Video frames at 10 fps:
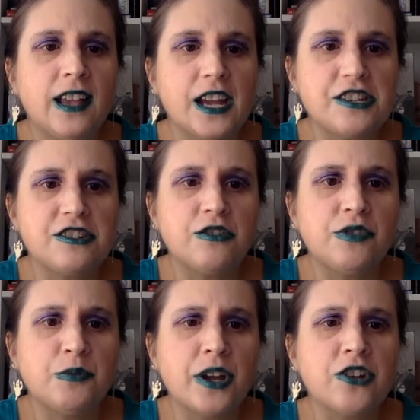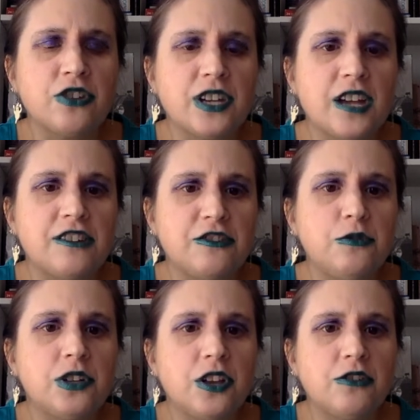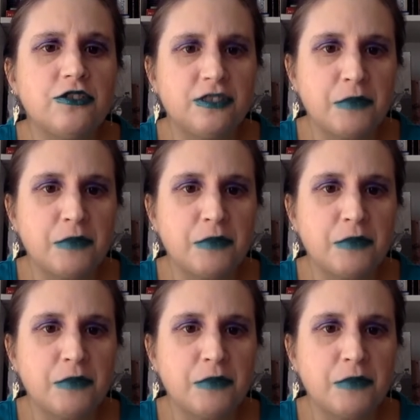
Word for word: Aunt Sophie regularly has new clothes